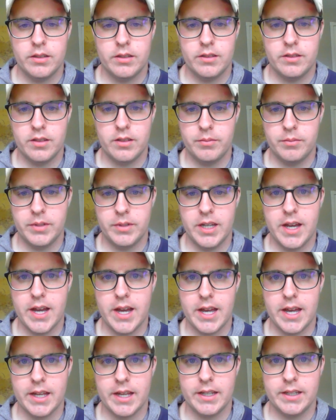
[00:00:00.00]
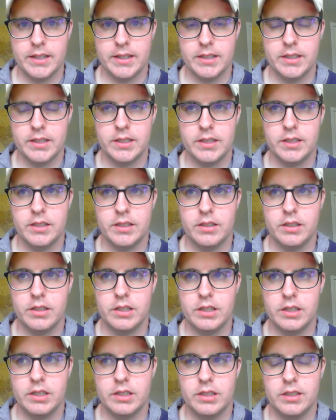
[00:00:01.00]
some guy
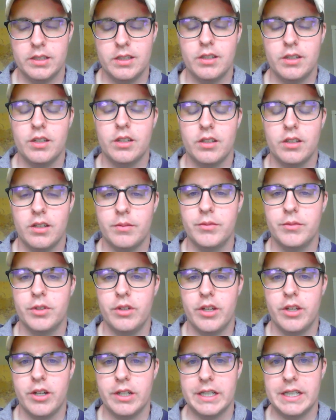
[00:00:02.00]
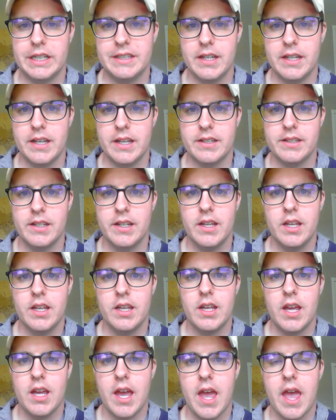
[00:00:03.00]
comes along and says,
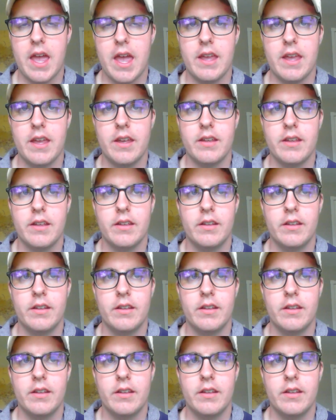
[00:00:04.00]
"Hey,